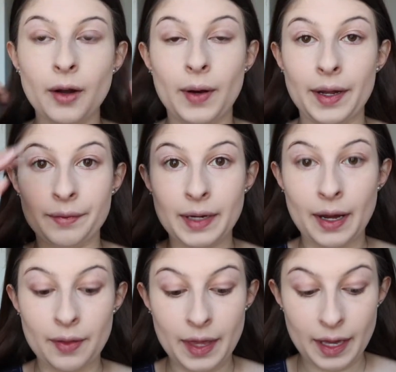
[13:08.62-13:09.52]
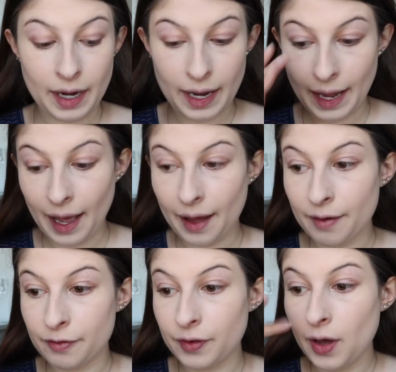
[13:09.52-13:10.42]
Okay, now that I
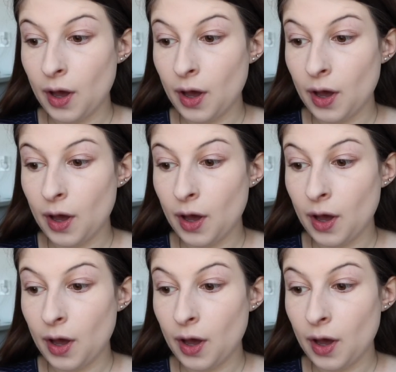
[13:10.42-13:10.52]
have